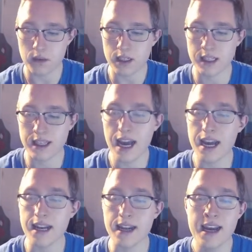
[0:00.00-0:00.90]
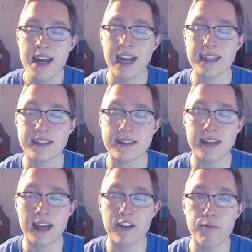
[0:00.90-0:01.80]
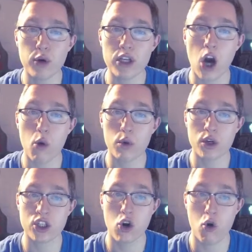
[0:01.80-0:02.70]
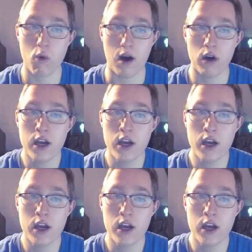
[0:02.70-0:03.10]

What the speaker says: Then, instead of putting O in a curl route,